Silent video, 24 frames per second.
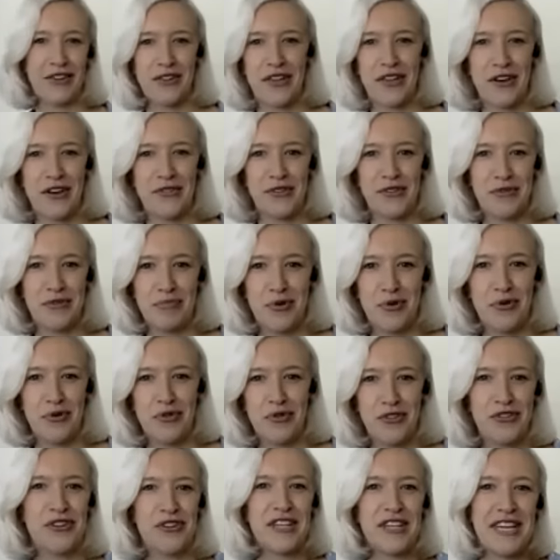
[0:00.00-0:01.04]
those
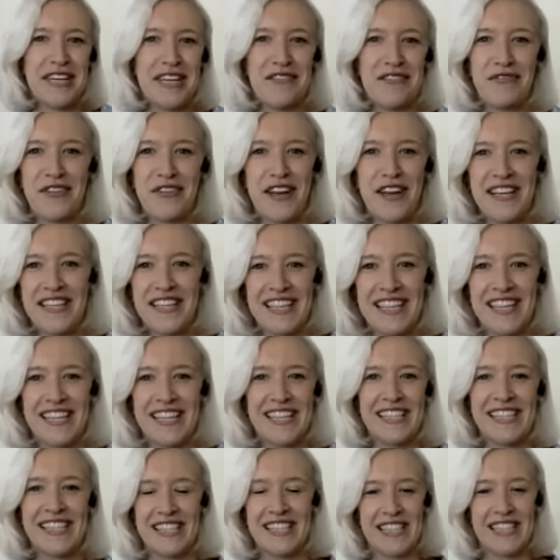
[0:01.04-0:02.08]
more tricky
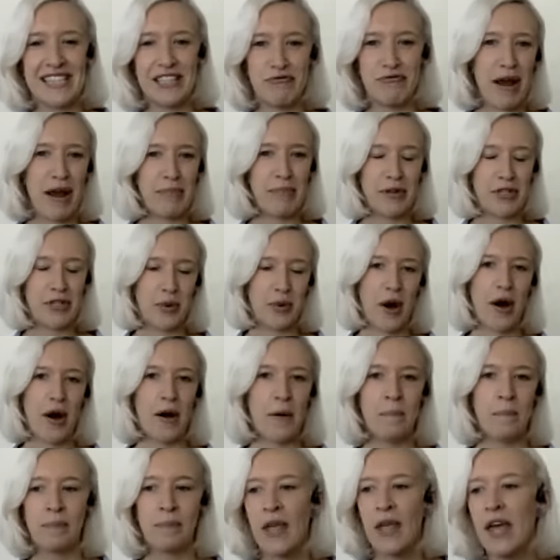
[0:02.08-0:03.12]
phrases and
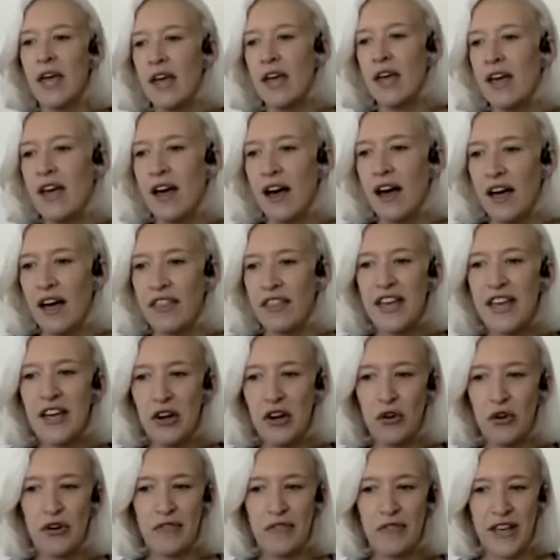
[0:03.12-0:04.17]
repertoire, I think a
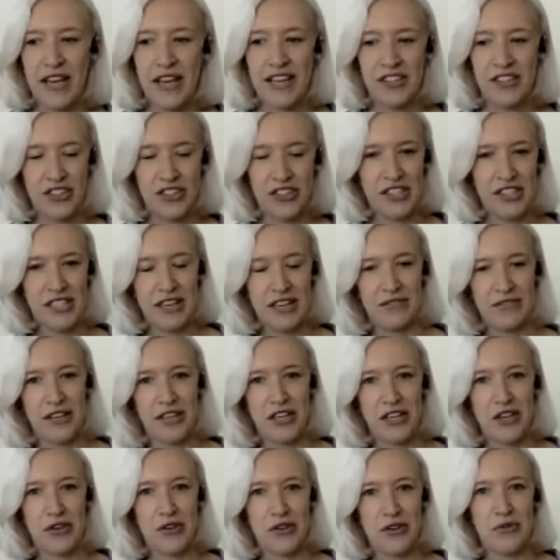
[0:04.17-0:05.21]
lot of it is just giving
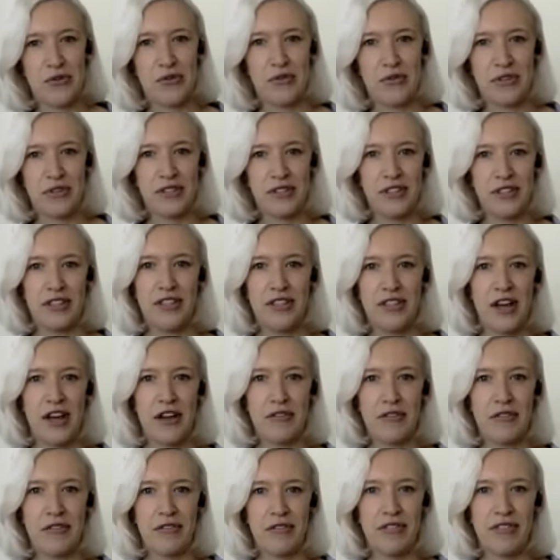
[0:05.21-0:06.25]
you,
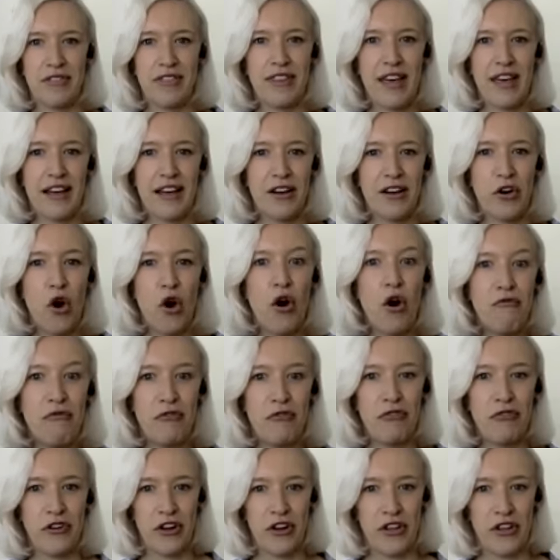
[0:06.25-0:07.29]
that
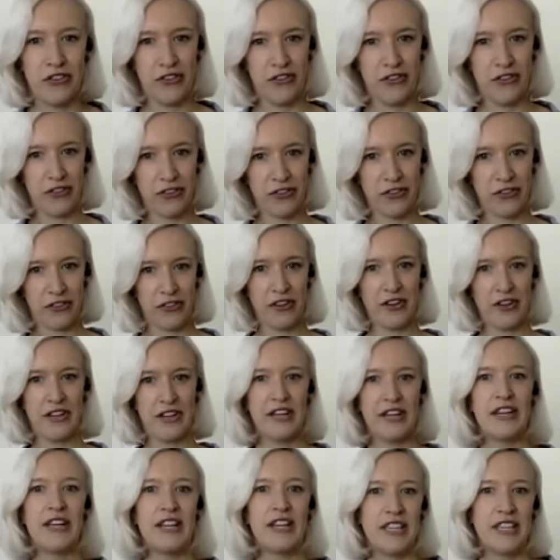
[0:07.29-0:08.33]
confidence
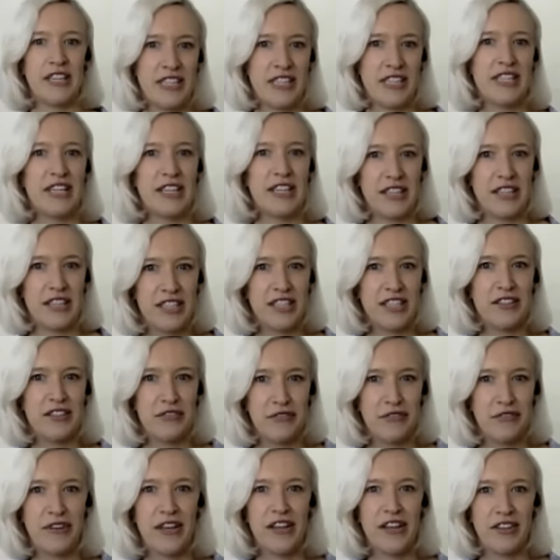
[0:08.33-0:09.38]
to
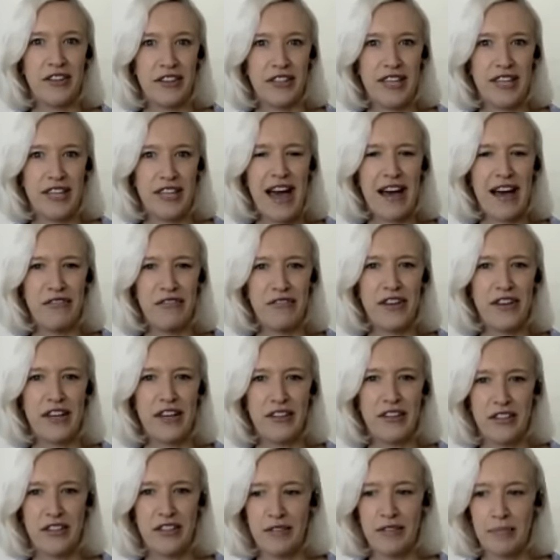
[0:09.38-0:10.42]

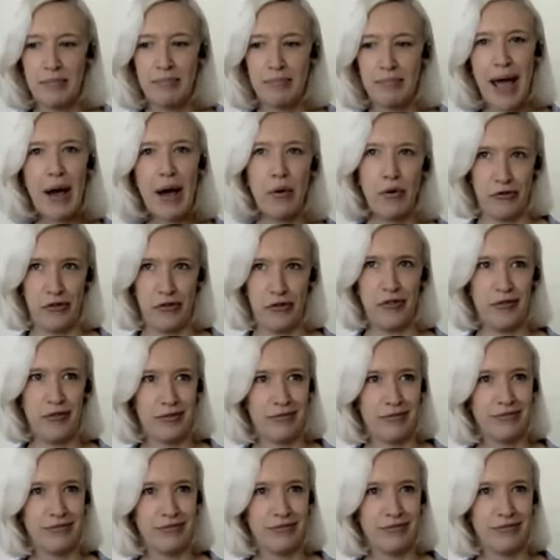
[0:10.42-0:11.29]
feel powerful.